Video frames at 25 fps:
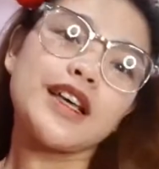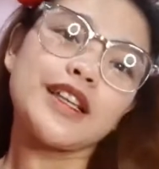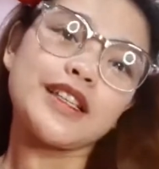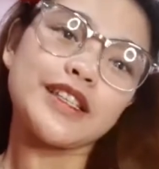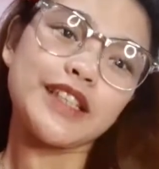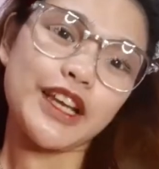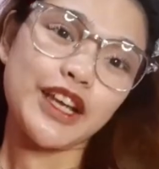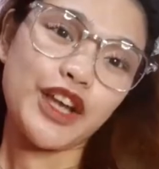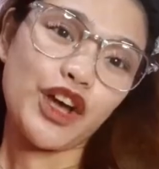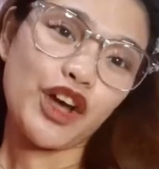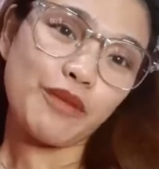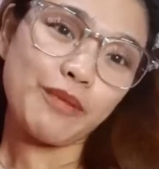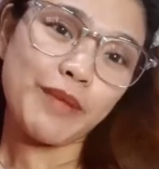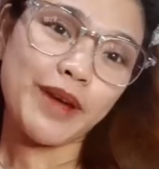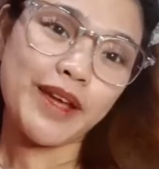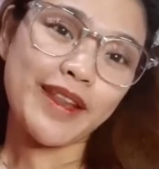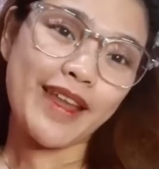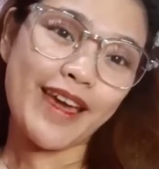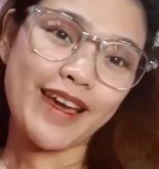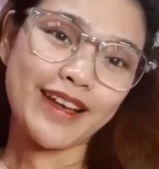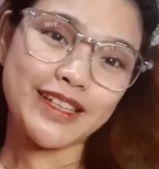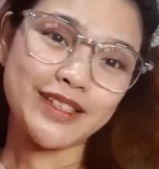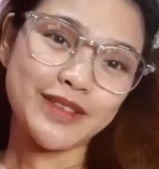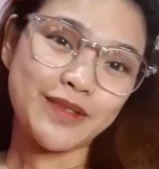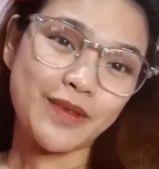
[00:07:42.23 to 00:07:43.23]
See you on my
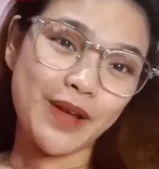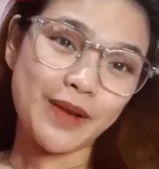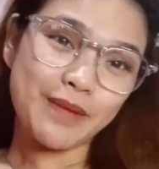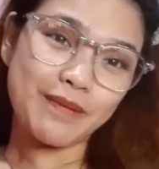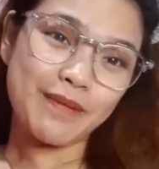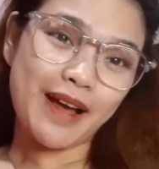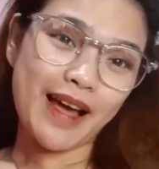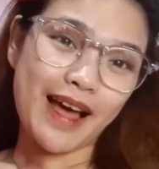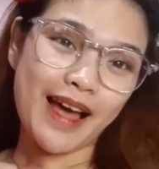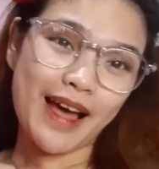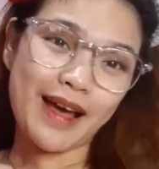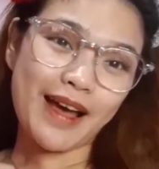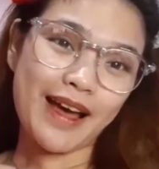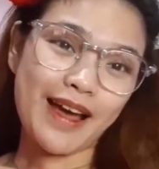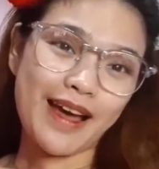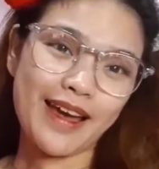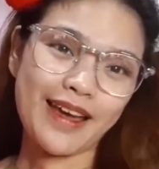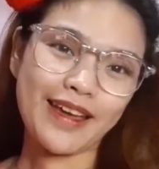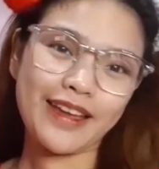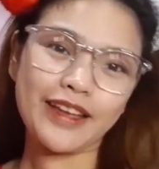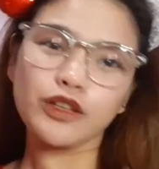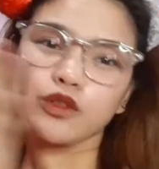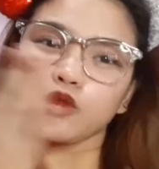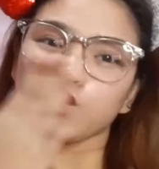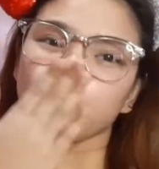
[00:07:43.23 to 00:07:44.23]
next one.
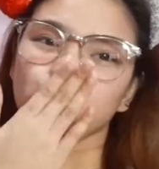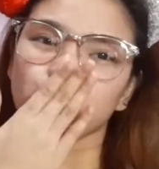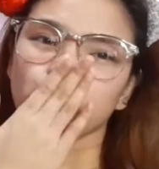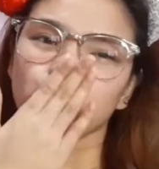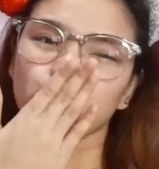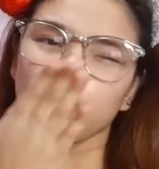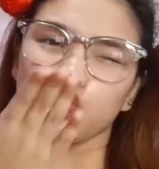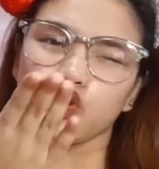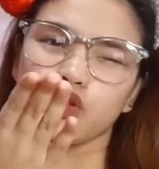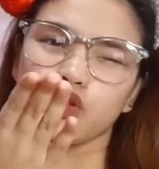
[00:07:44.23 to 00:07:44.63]
Bye!